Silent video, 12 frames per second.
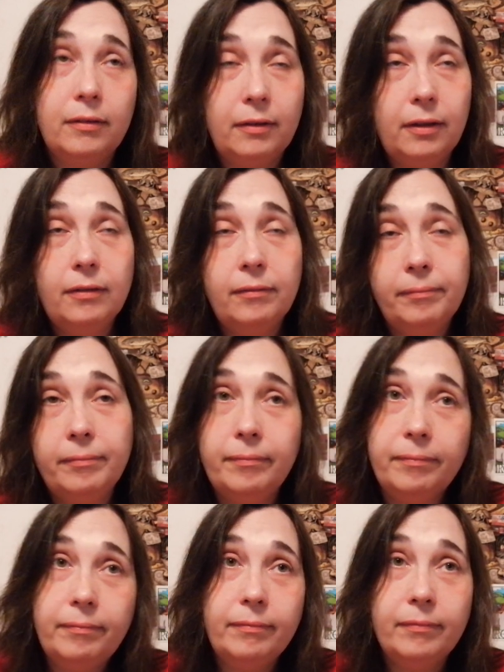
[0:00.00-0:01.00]
yeah,
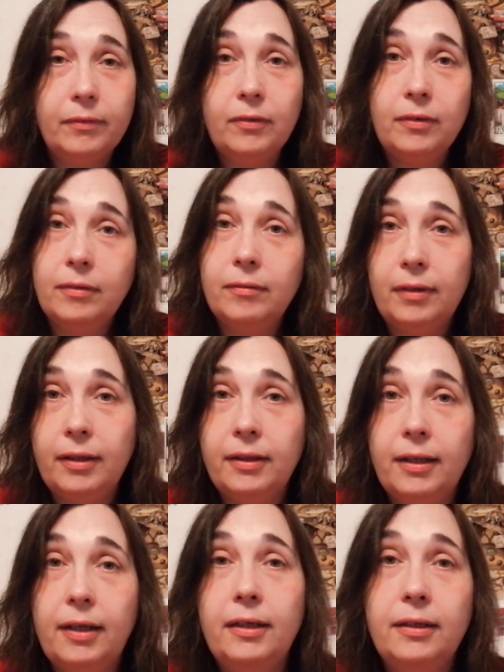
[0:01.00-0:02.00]
mm, like
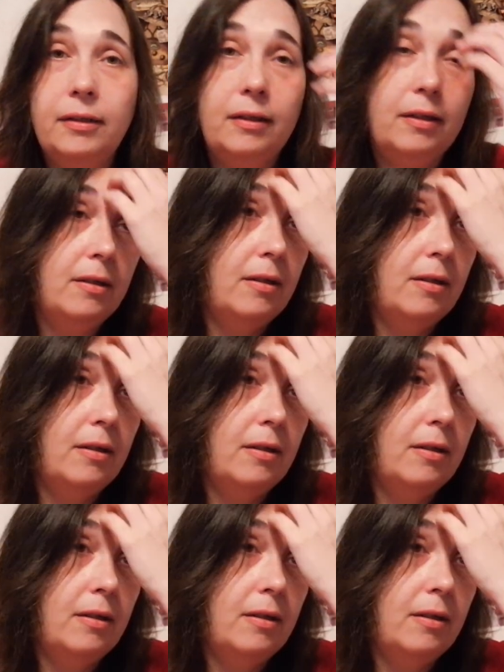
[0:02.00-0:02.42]
that. And